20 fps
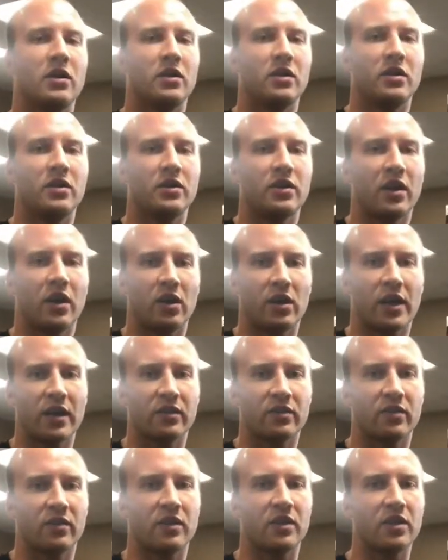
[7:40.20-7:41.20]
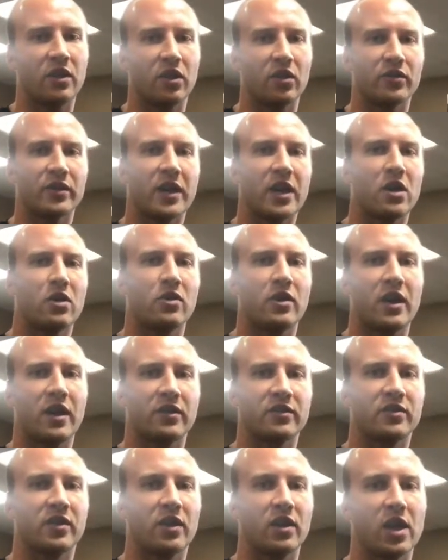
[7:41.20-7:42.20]
inhale down,
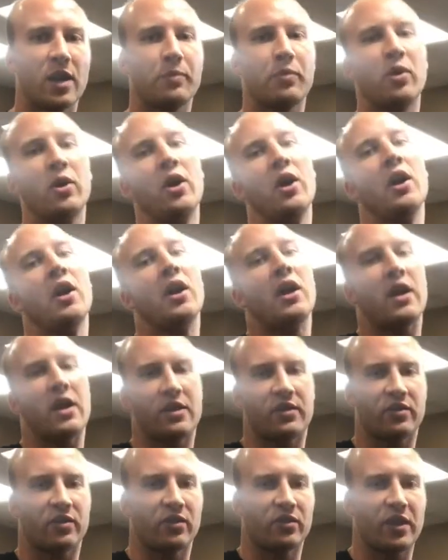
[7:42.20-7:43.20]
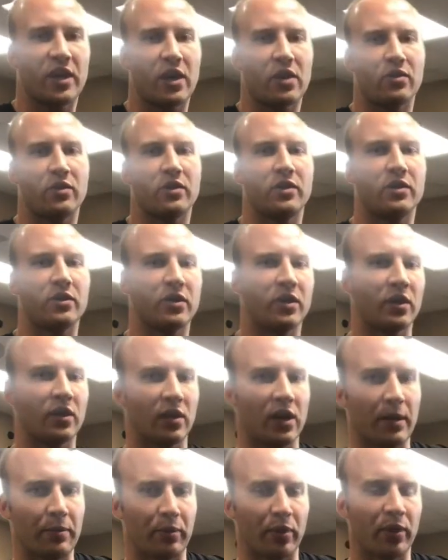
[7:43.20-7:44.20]
exhale up, exhale down,
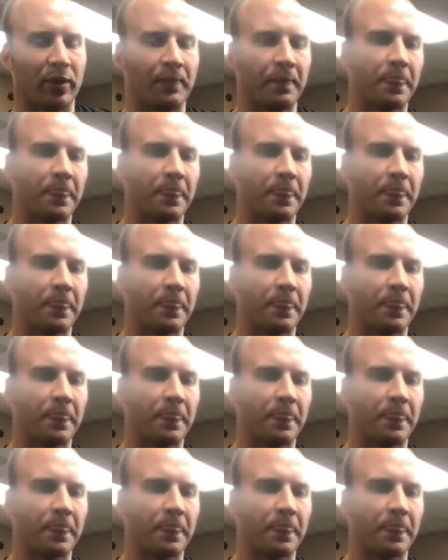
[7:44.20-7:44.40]
inhale up.